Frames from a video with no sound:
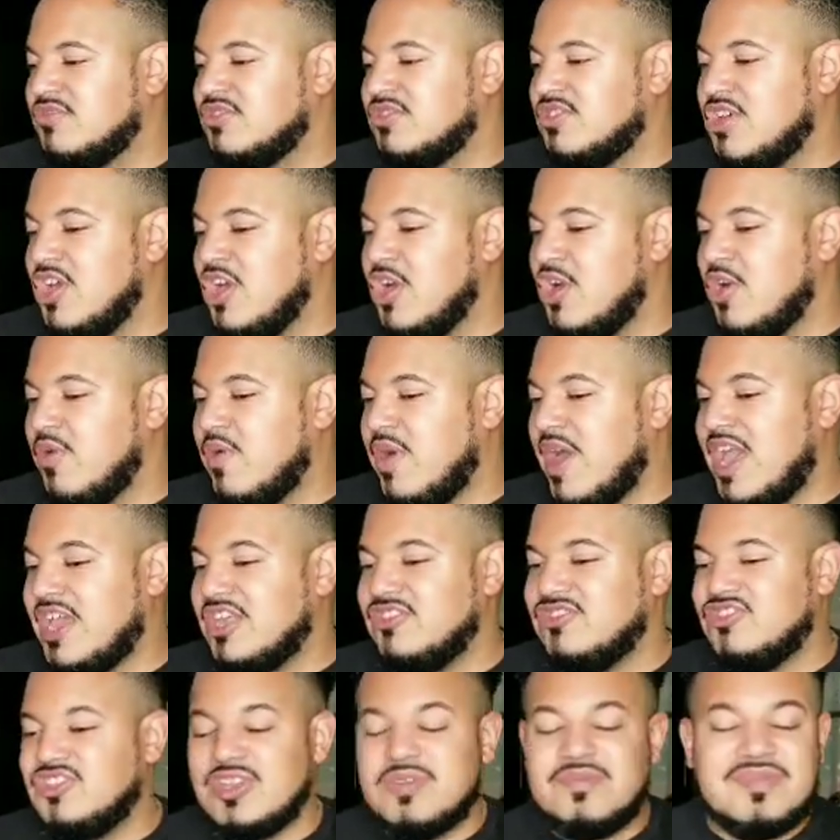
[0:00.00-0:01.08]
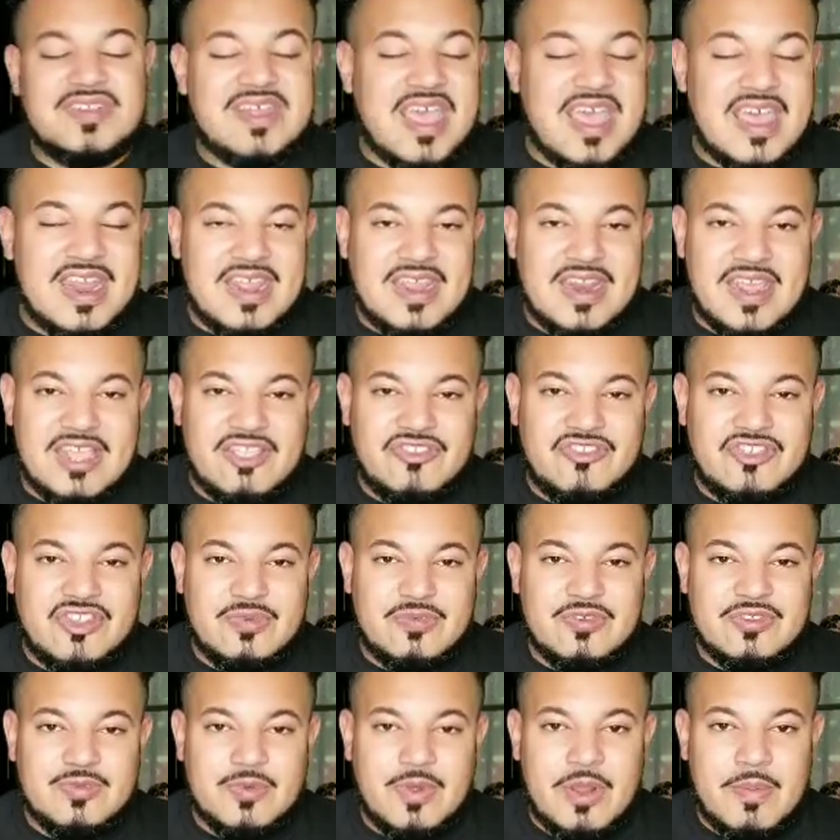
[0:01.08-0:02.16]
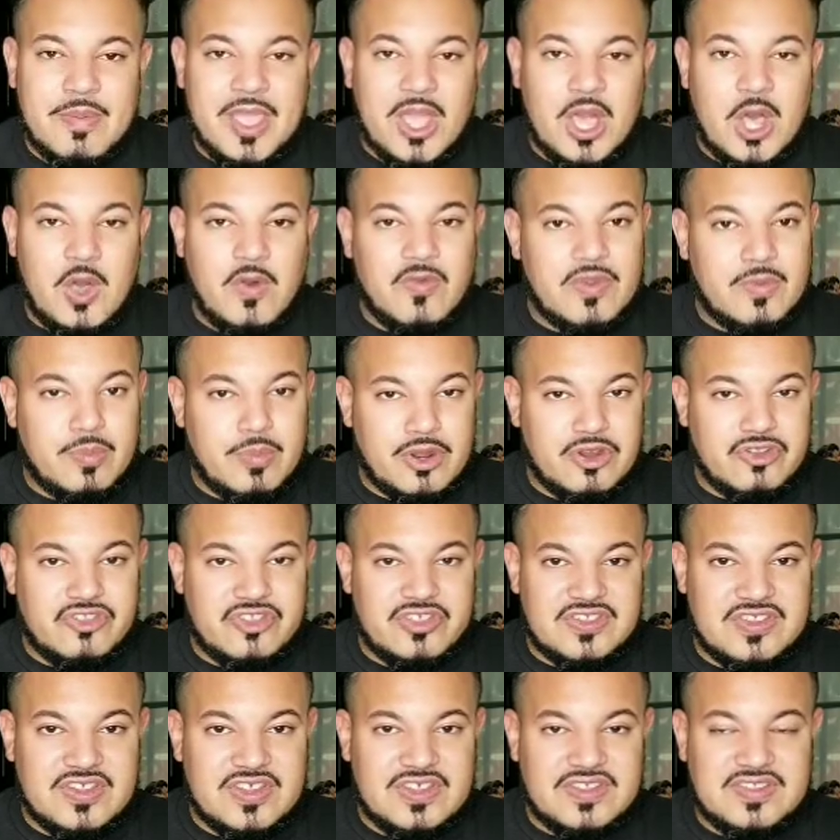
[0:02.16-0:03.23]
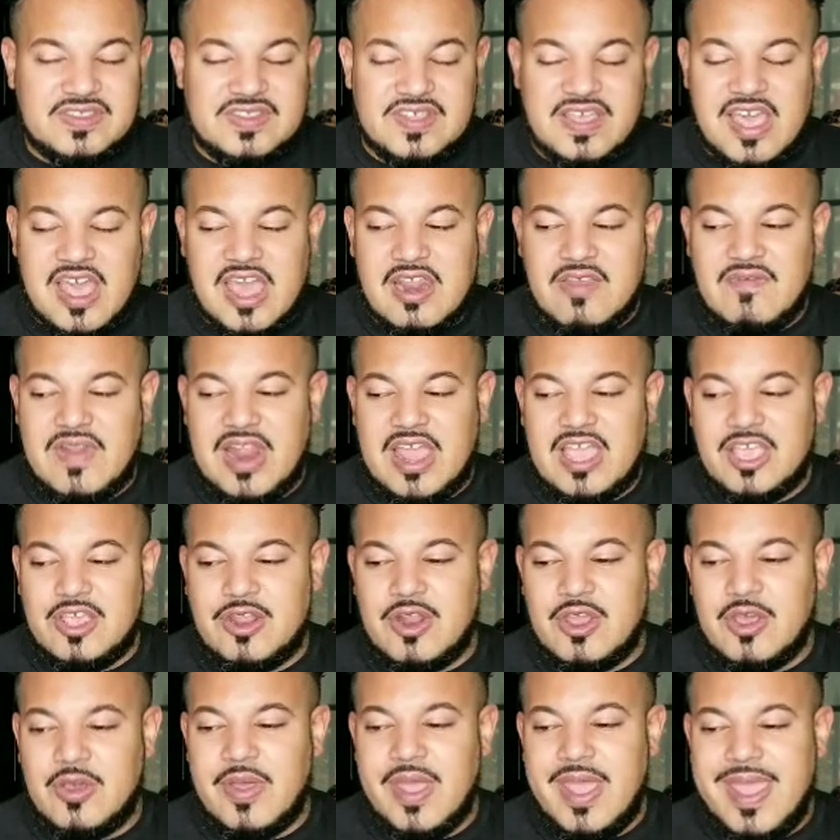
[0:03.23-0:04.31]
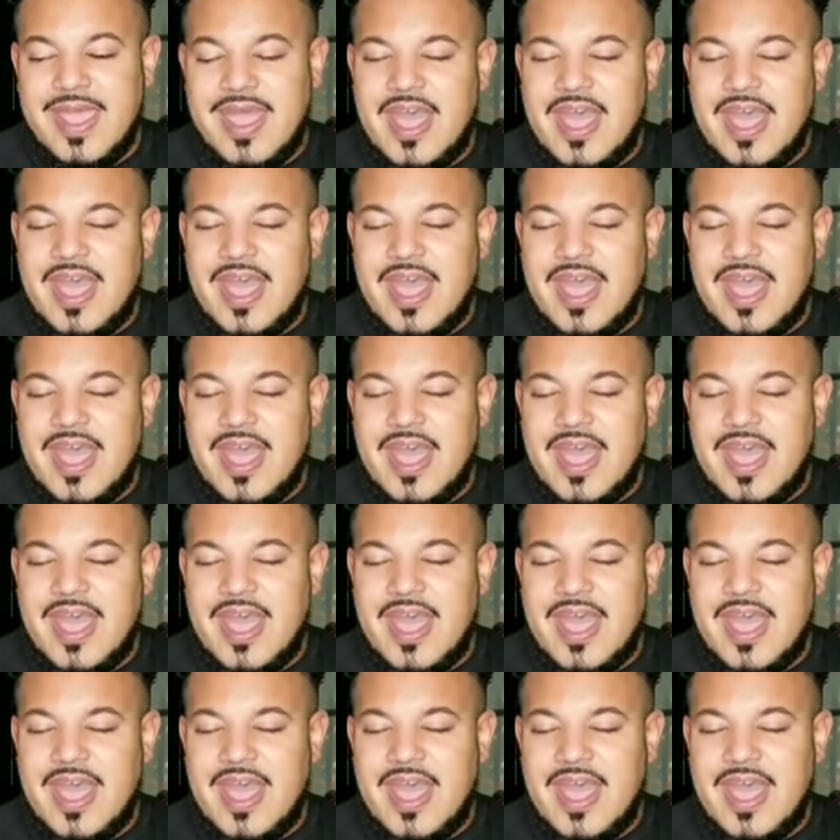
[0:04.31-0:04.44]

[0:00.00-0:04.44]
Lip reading: So I jumped at it, and she was one of my COVID purchases to kind of like, you know,